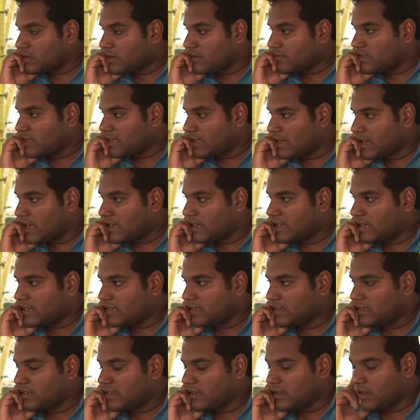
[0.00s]
of the
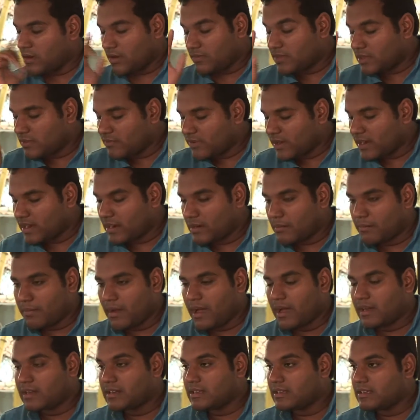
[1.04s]
Ilangai of the Federal
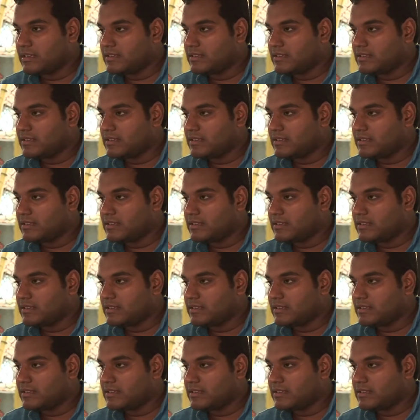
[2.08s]
Party